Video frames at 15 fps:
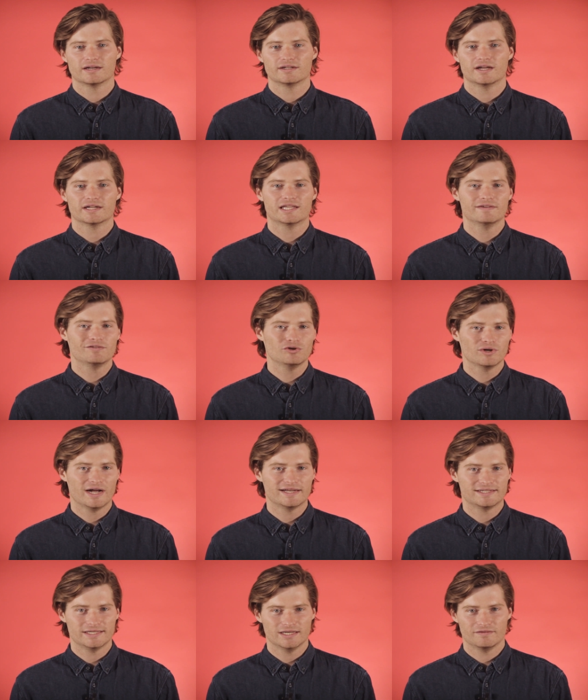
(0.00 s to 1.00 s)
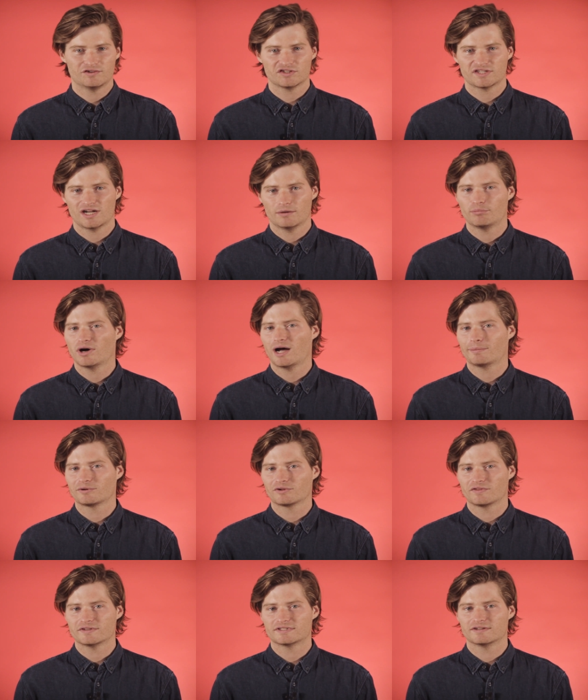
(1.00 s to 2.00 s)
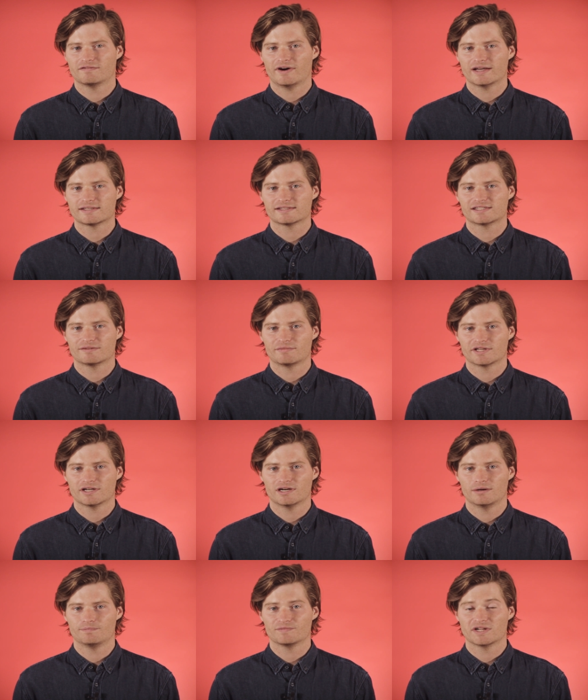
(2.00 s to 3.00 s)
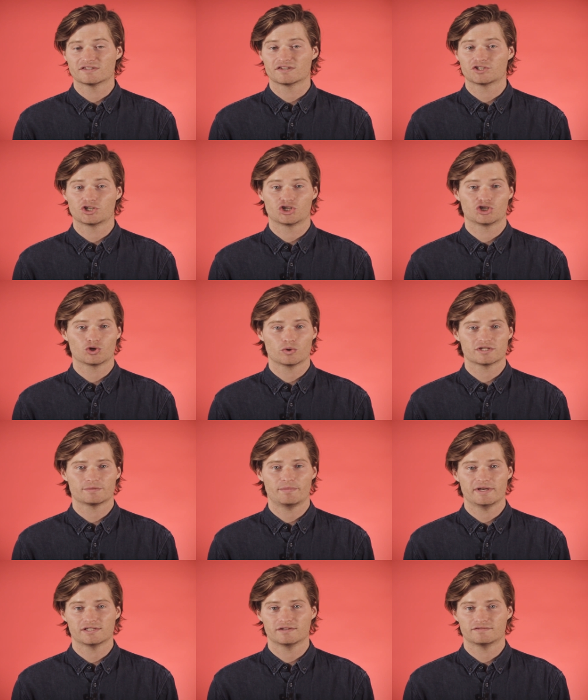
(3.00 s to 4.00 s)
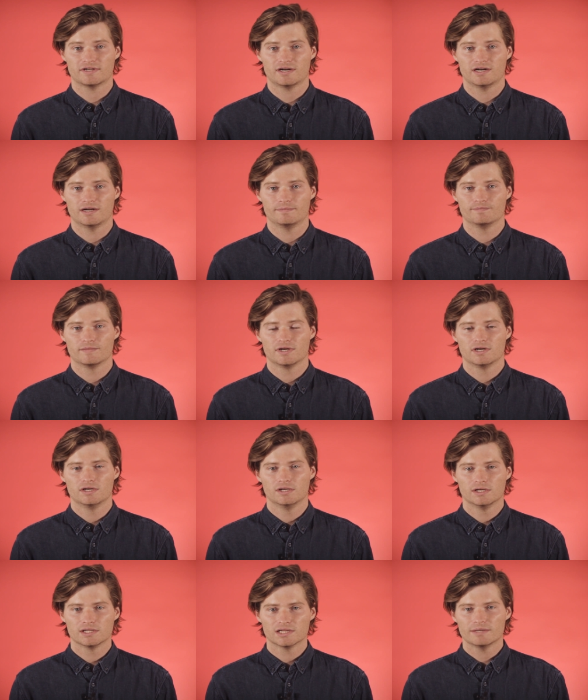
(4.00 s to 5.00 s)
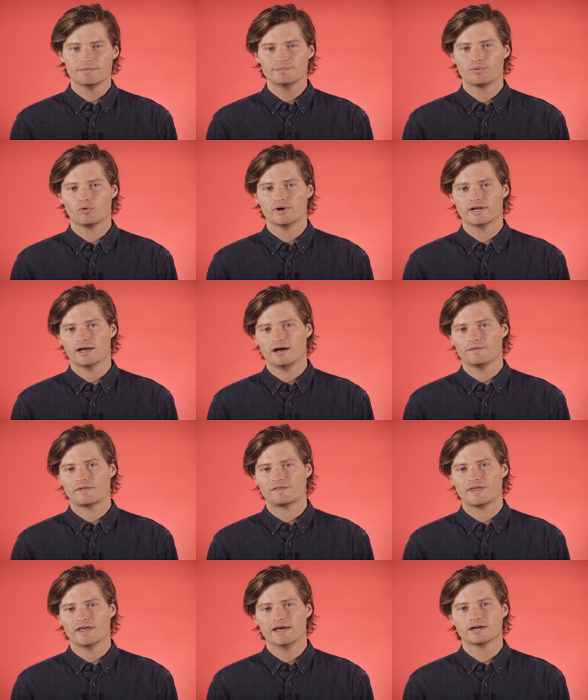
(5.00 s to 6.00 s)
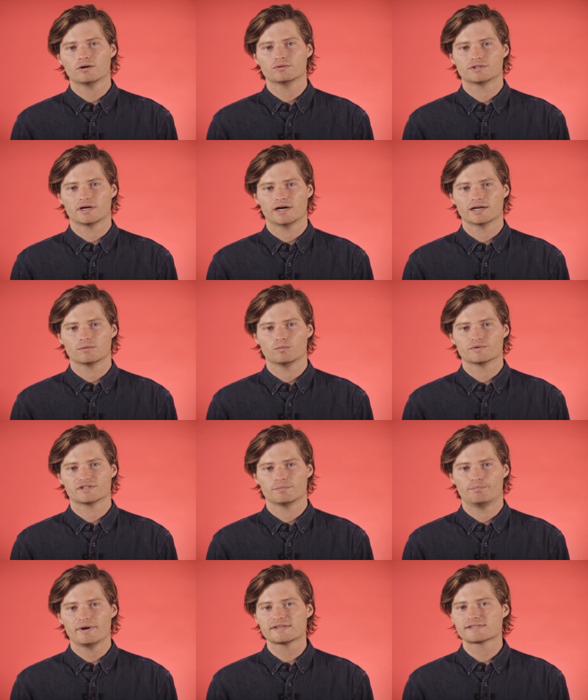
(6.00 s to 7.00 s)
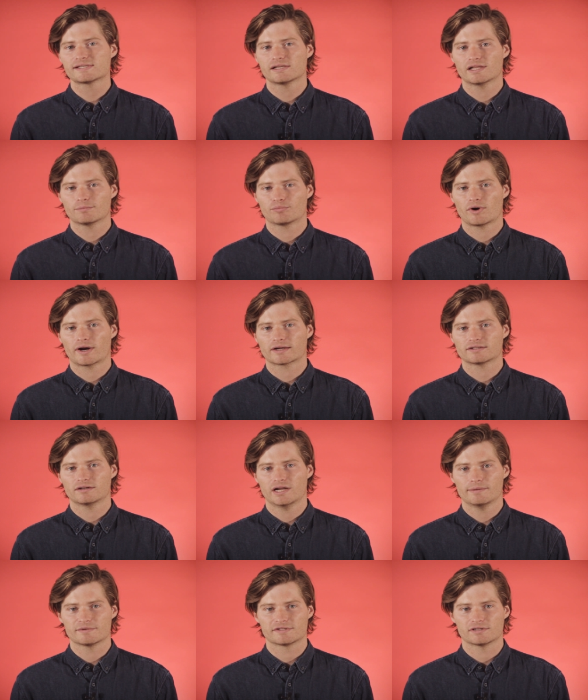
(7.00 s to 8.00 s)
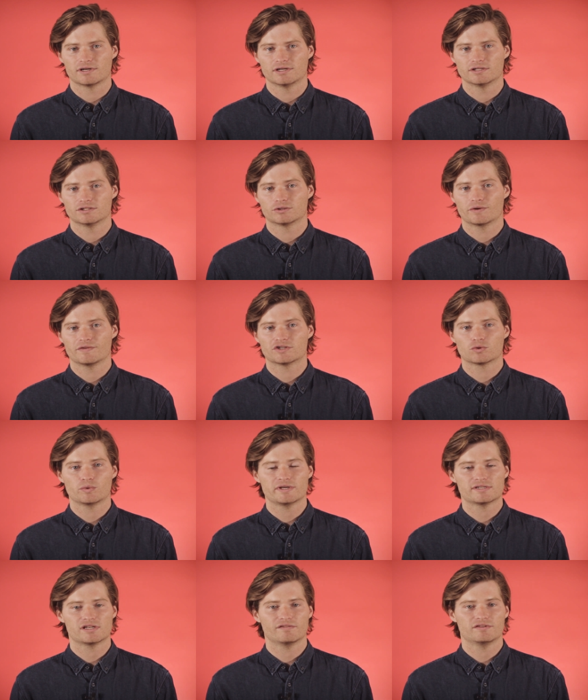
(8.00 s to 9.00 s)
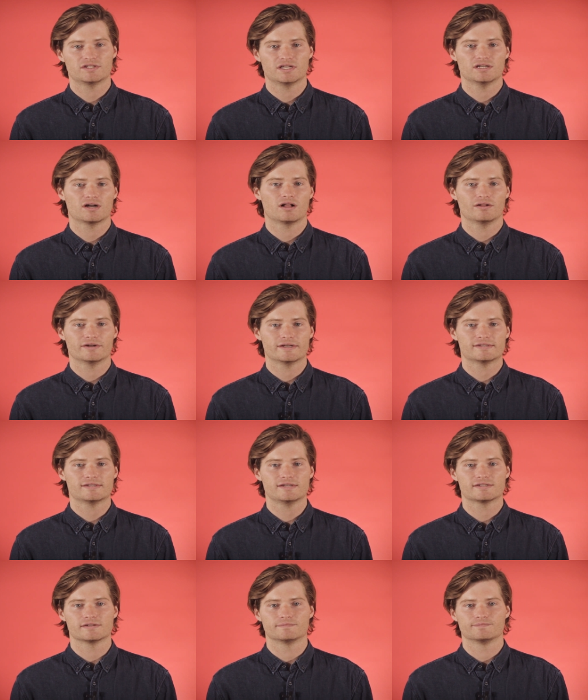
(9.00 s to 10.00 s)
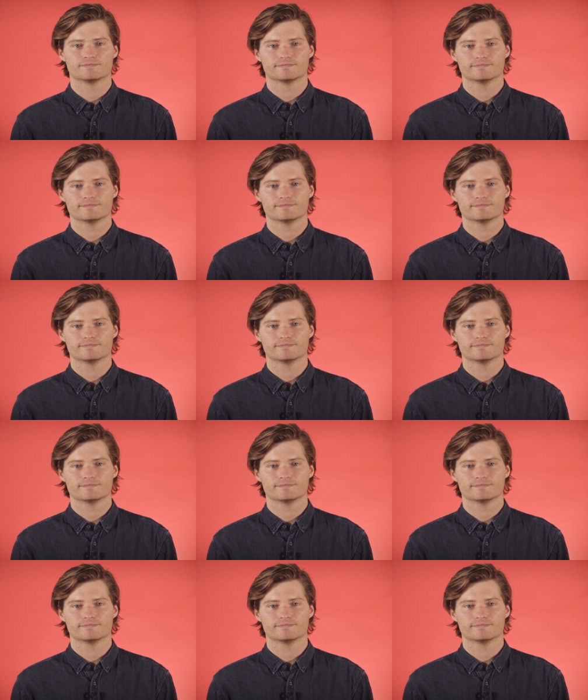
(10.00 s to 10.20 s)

Now, to give you an idea of just how popular these devices have become in such a short space of time, let me point out that the Echo Dot was the best-selling product on Amazon during the 2017 holiday season.